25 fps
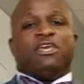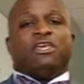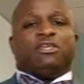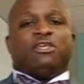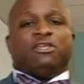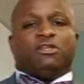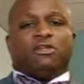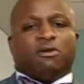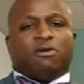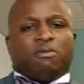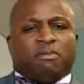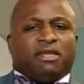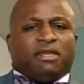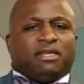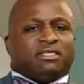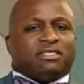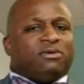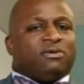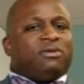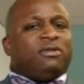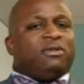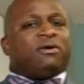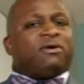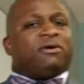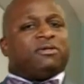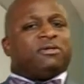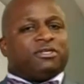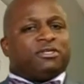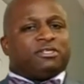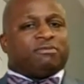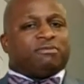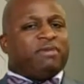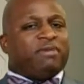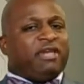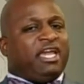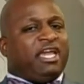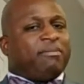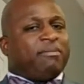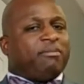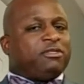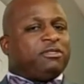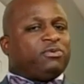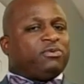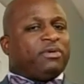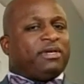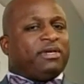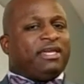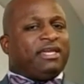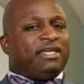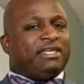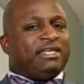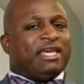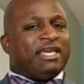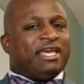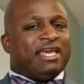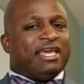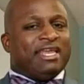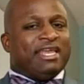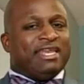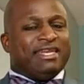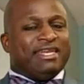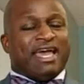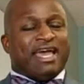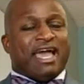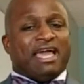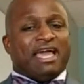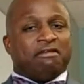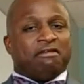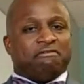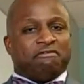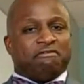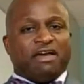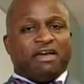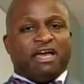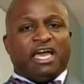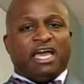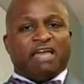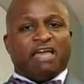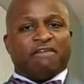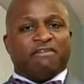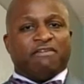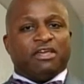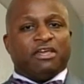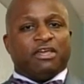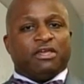Your money is no longer just made between 9 and 5.